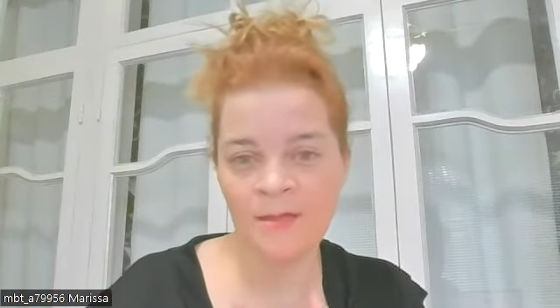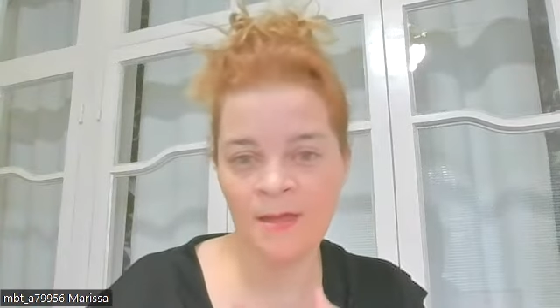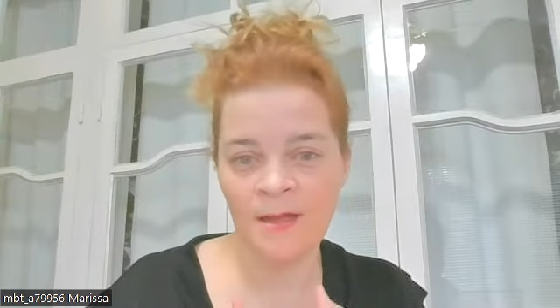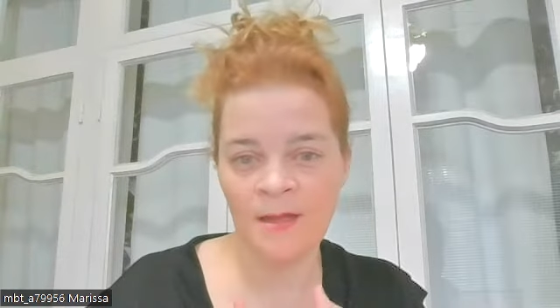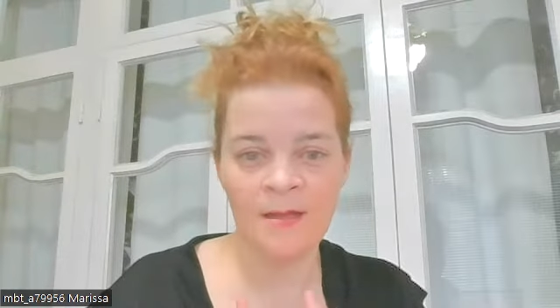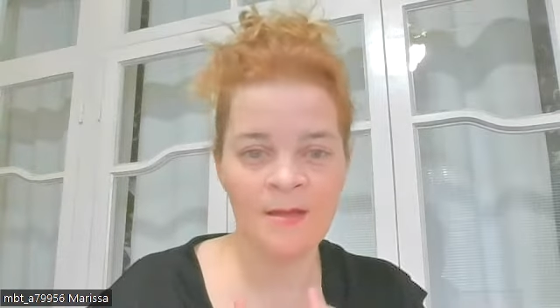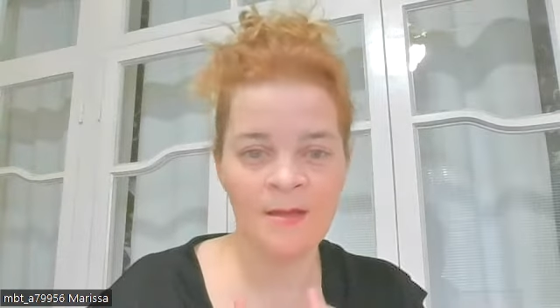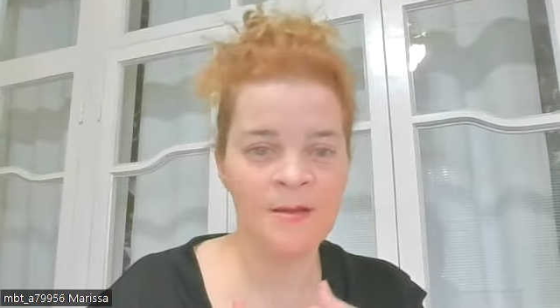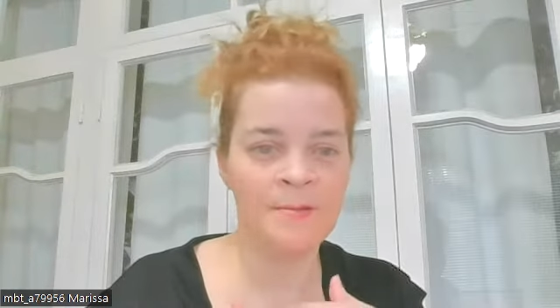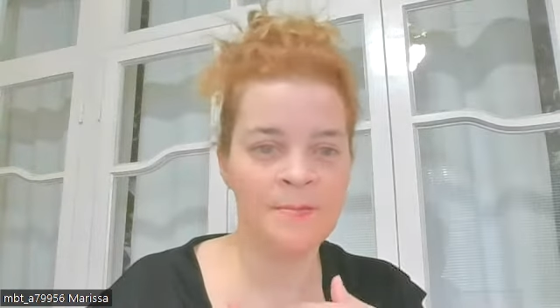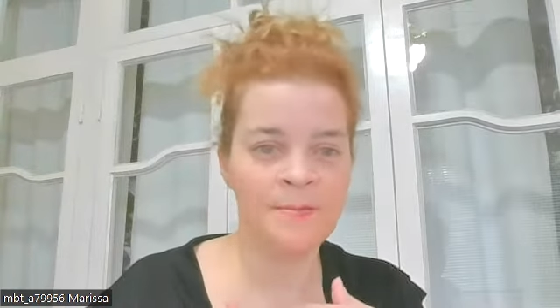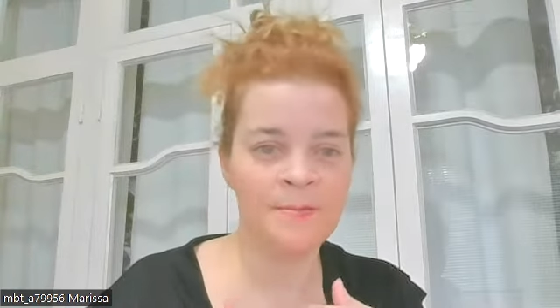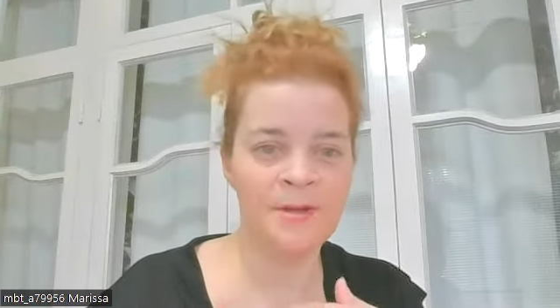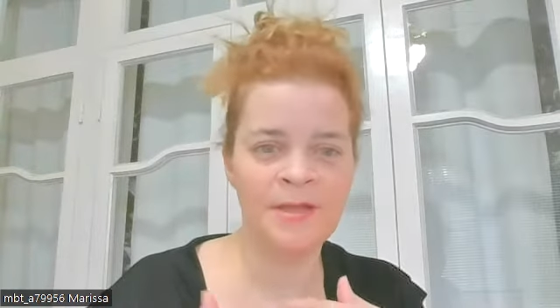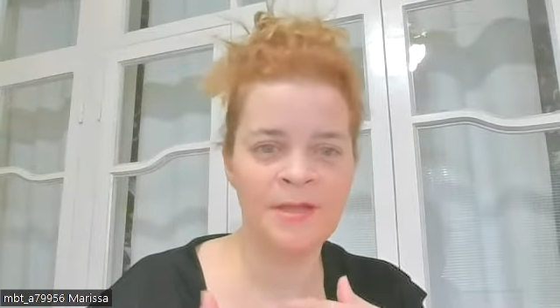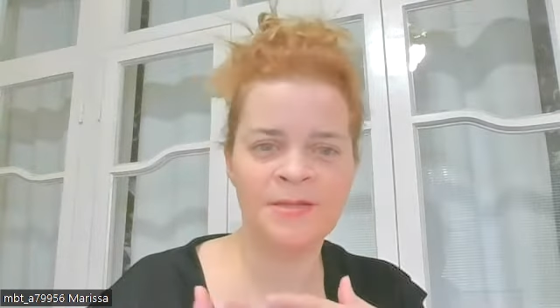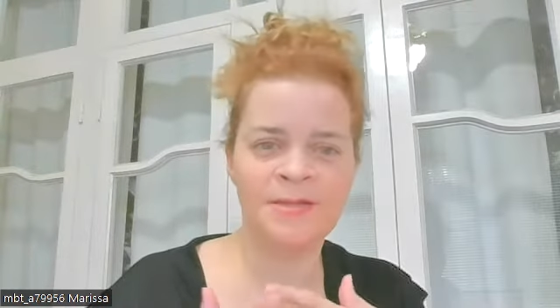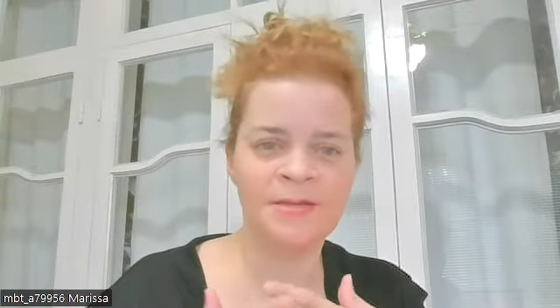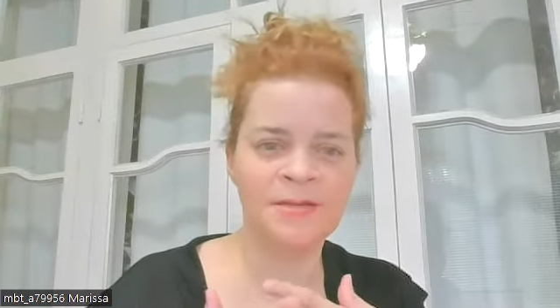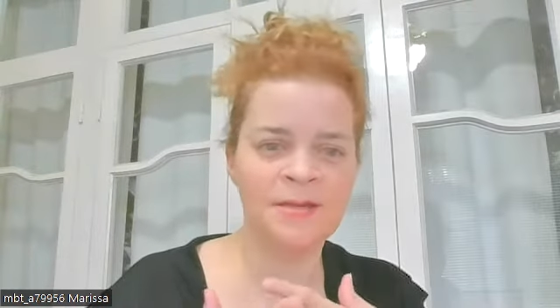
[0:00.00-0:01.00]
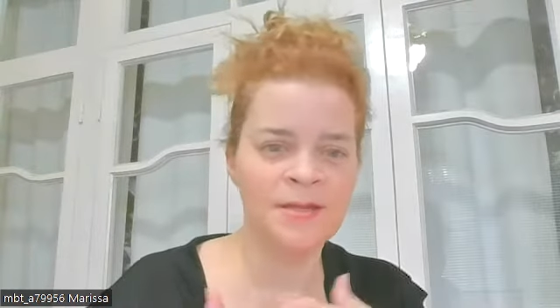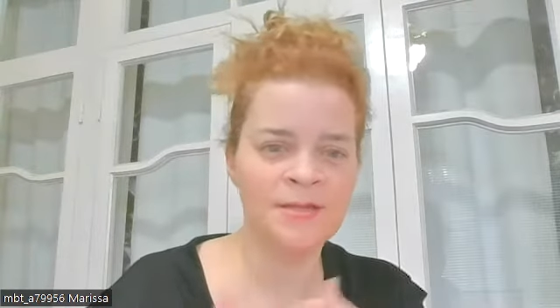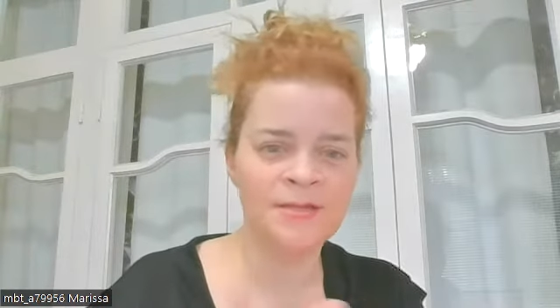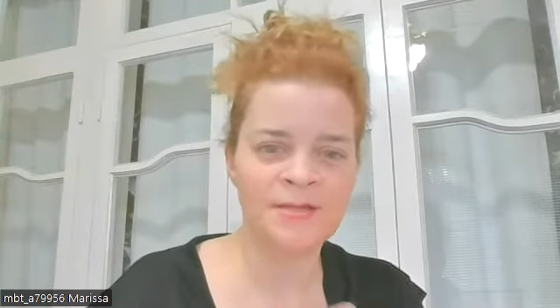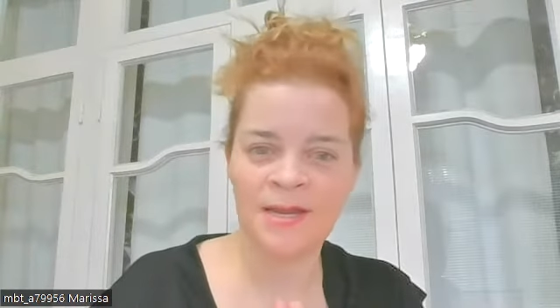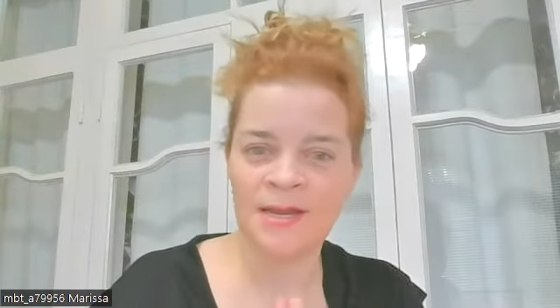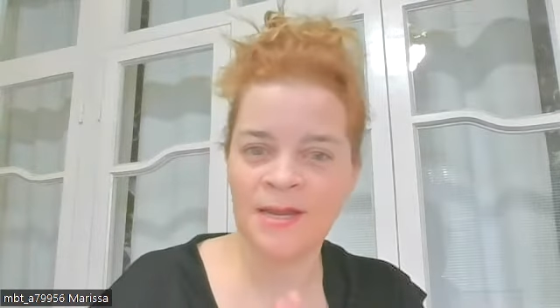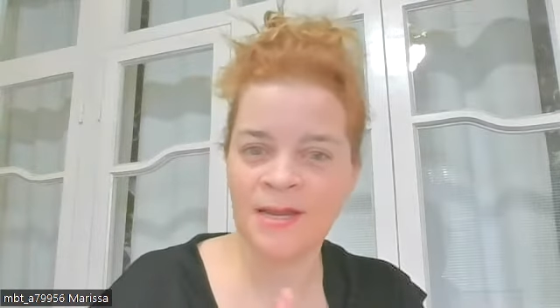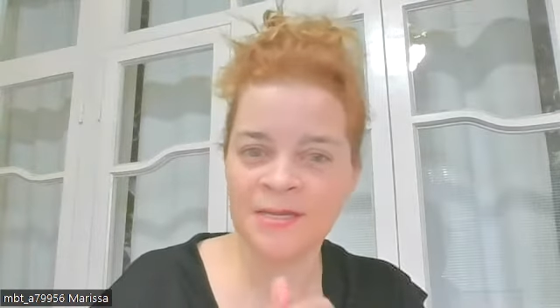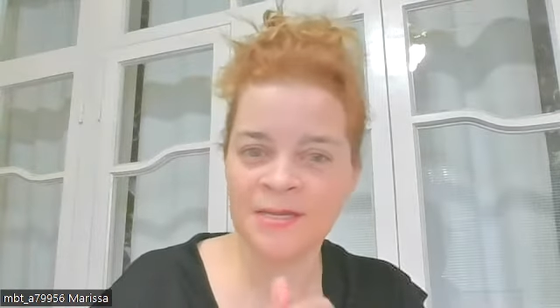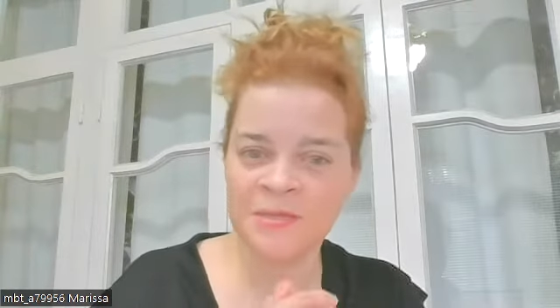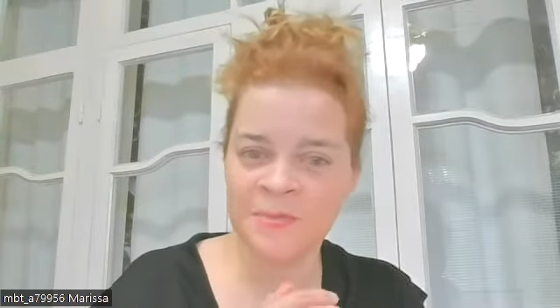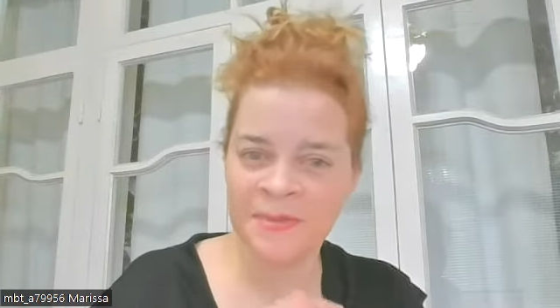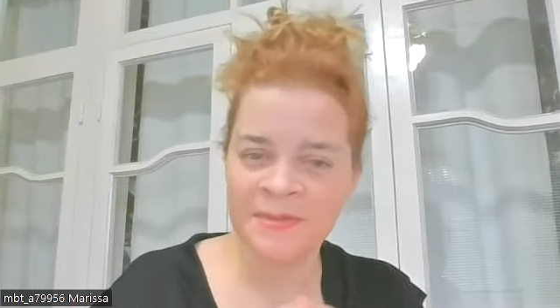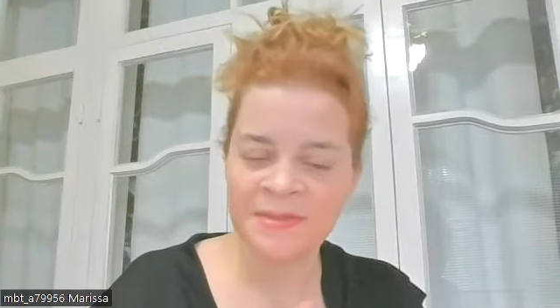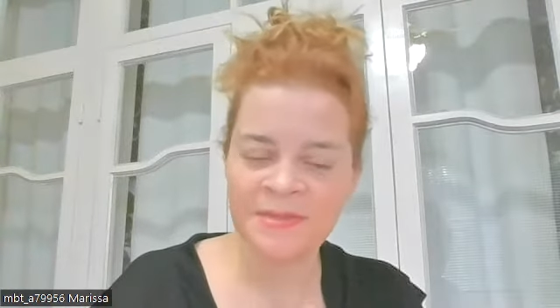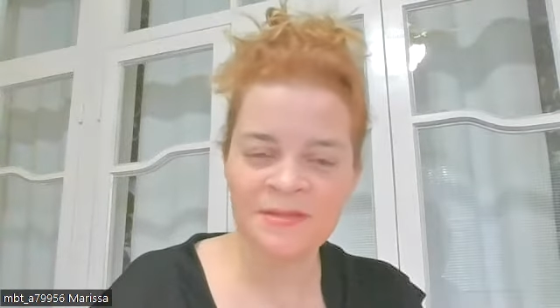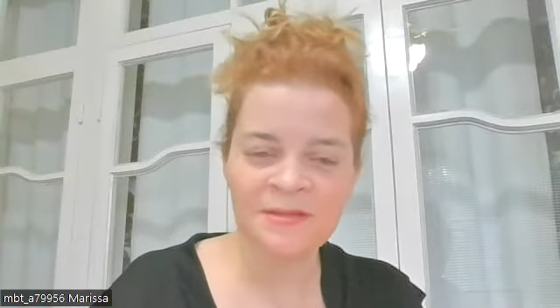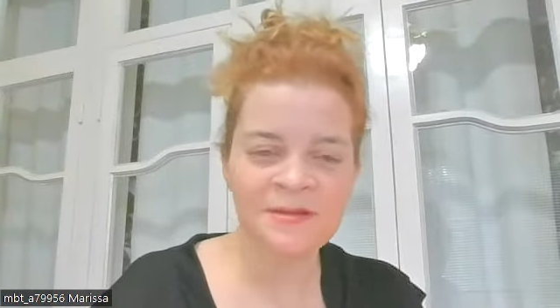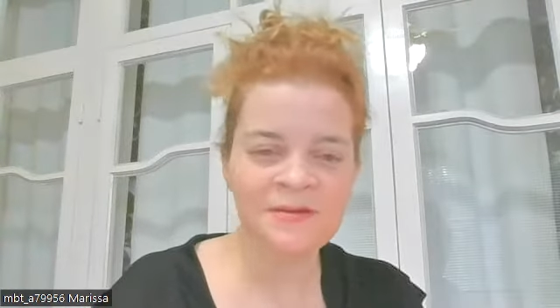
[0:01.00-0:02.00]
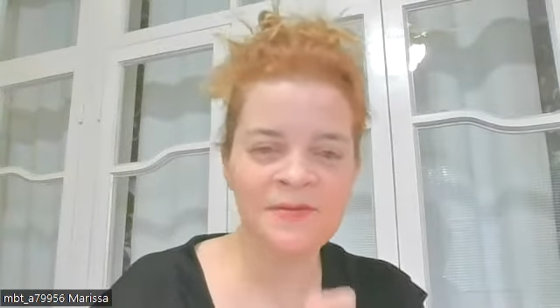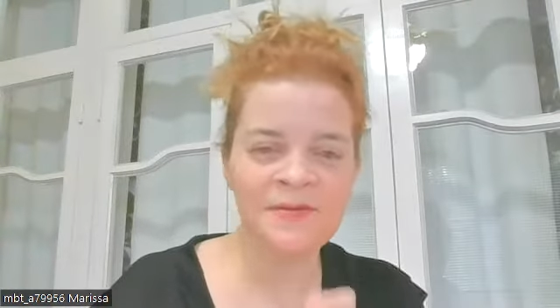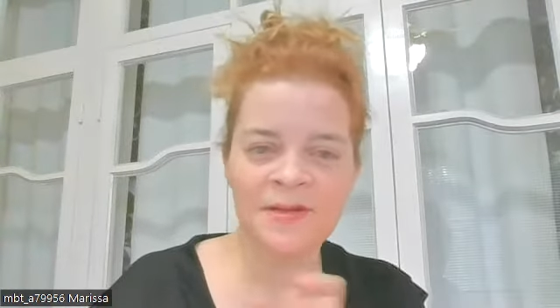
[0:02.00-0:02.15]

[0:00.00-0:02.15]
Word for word: um, it's it's inexpensive.